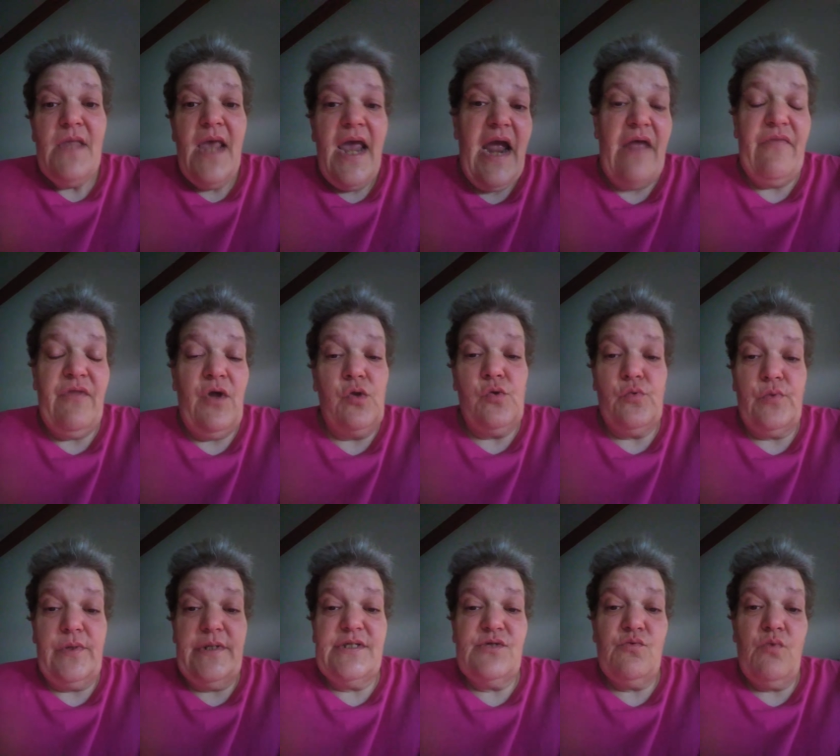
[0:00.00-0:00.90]
And the only
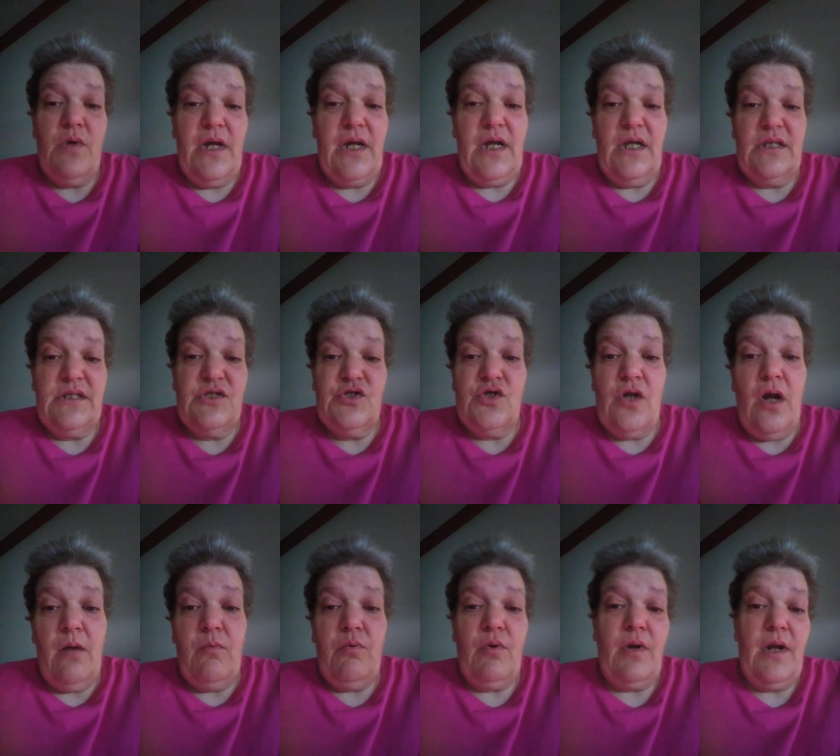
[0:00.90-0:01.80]
reason why I got the
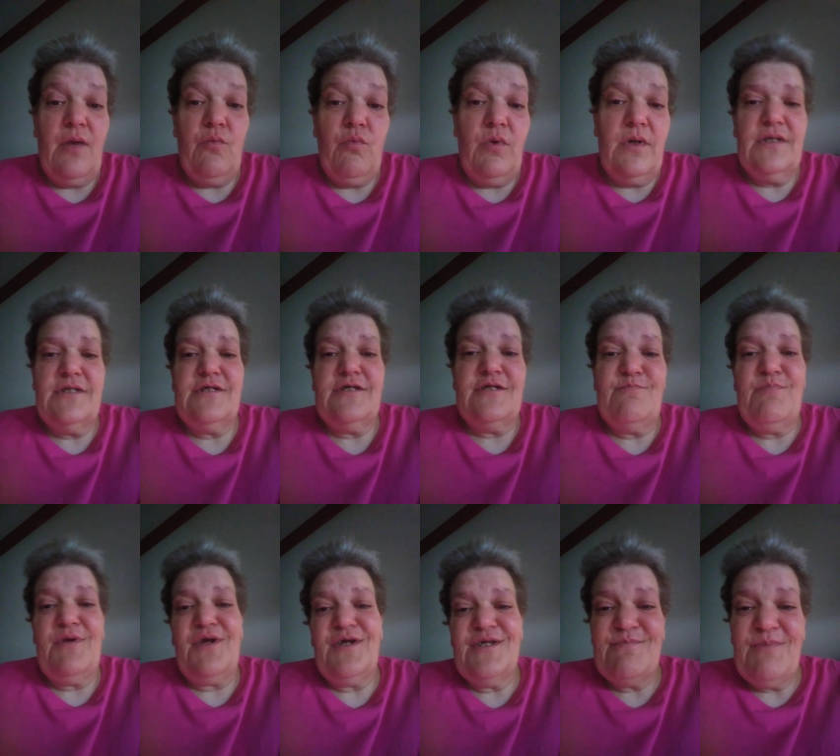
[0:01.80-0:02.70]
job where I was is
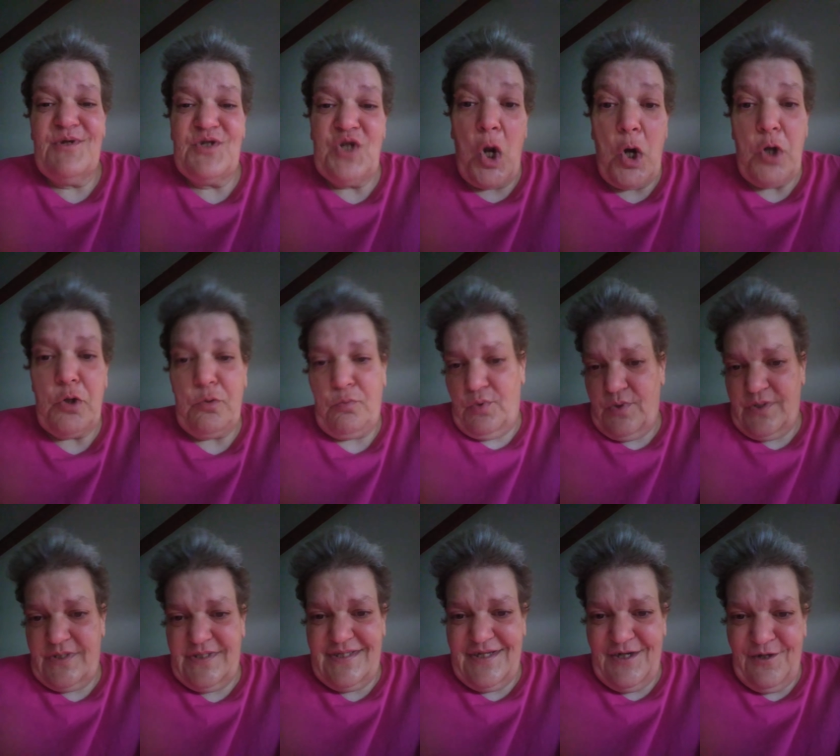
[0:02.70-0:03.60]
because my daughter
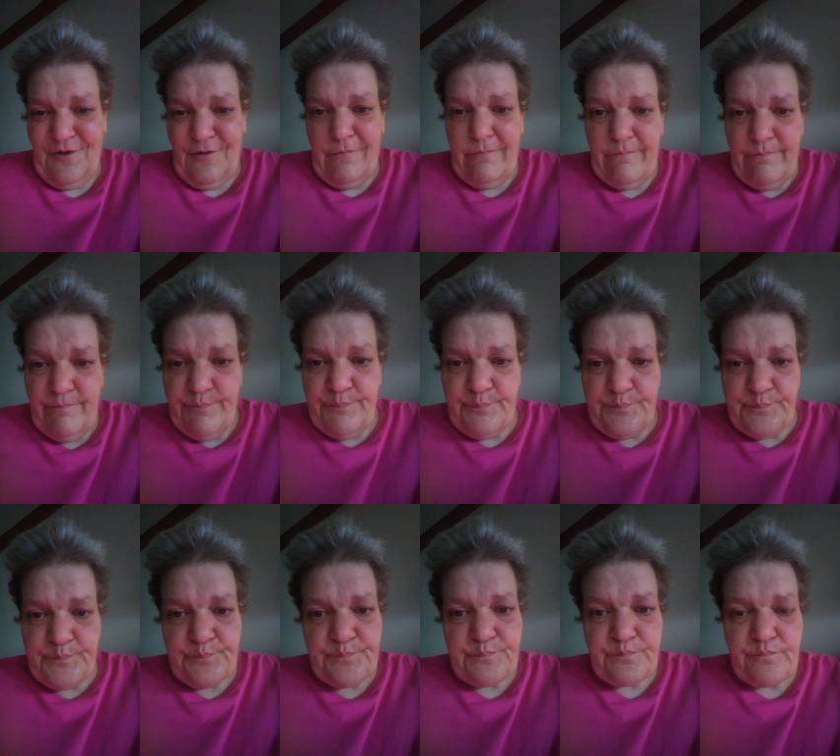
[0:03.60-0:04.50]
works there.
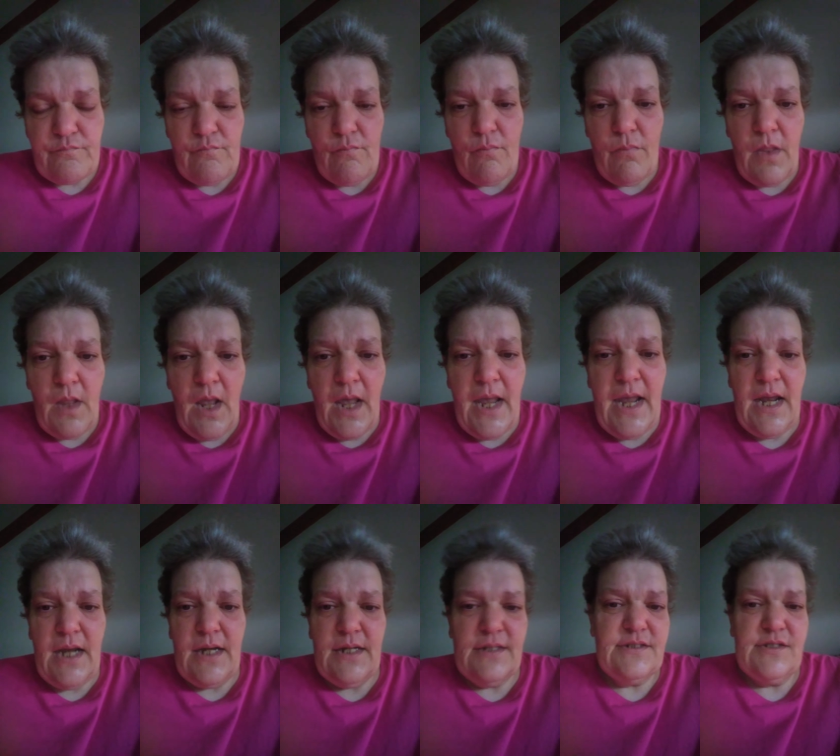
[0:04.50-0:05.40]

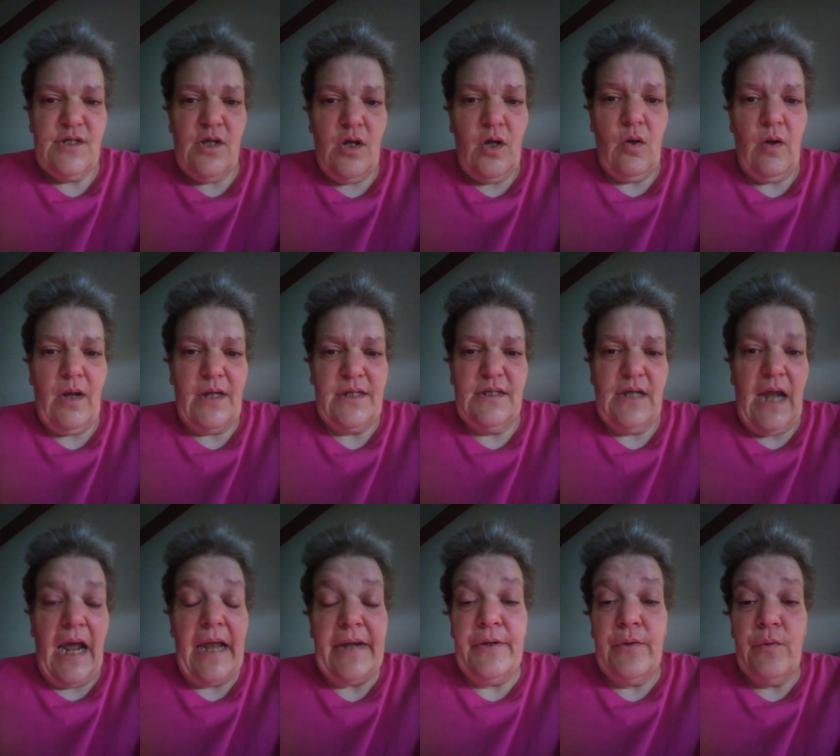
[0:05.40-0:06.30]
And so I
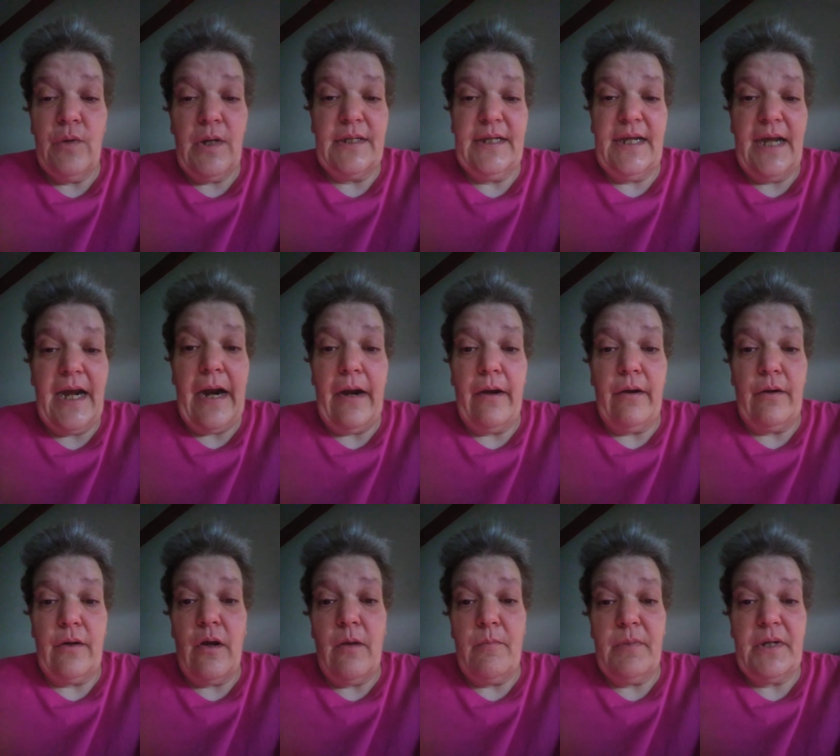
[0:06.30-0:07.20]
I knew I'd get
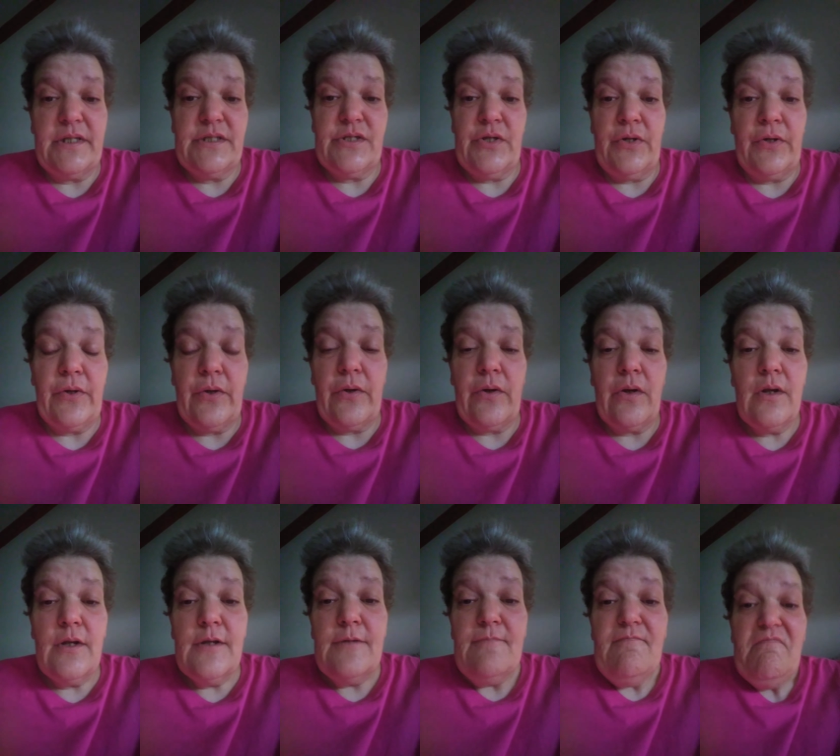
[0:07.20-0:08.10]
hired on because of her.
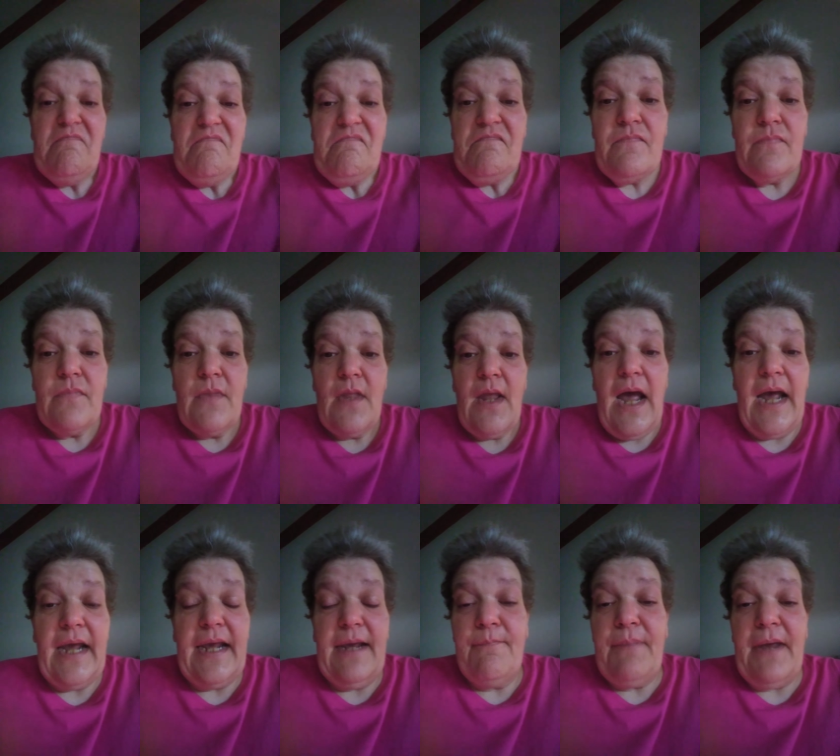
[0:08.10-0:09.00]

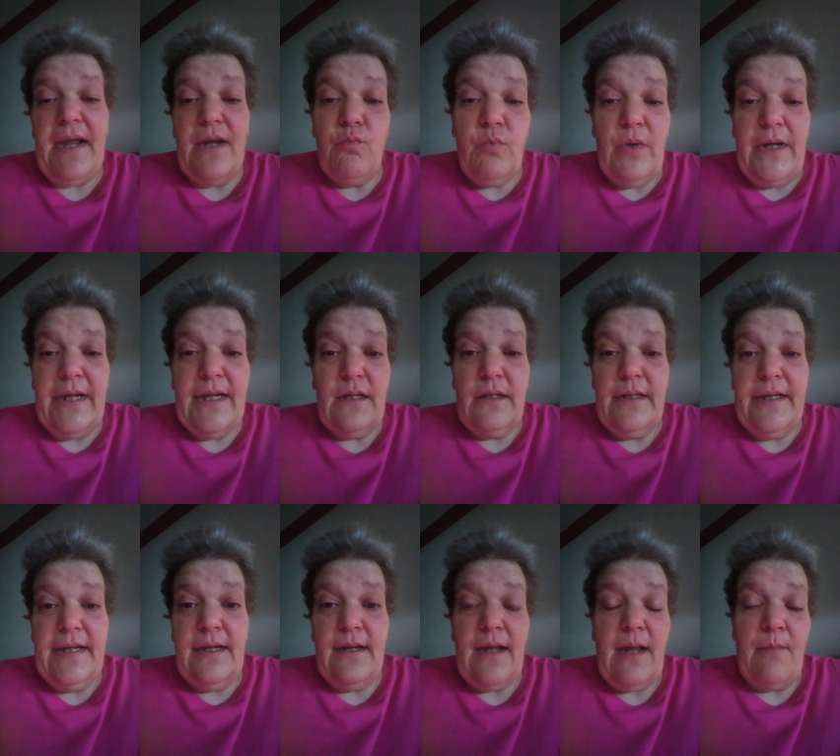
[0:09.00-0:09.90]
I get paid
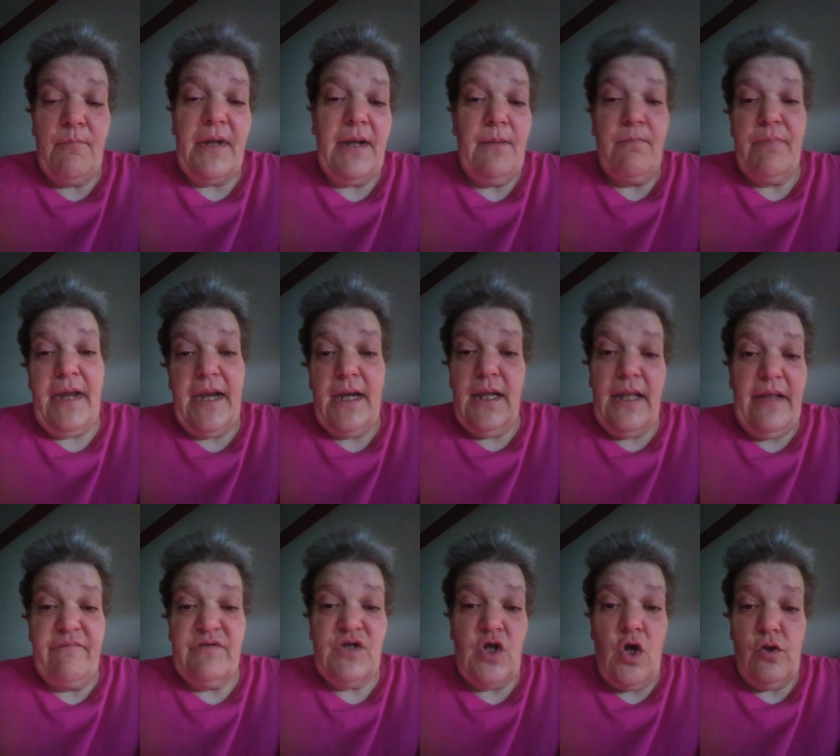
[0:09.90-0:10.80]
weekly. I'm getting paid
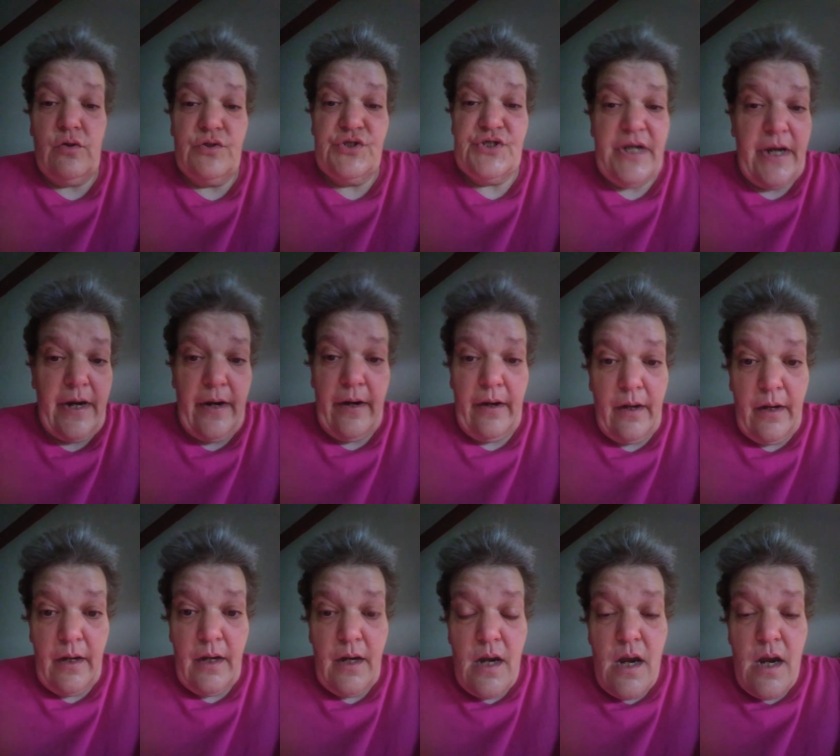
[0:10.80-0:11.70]
eleven dollars an hour.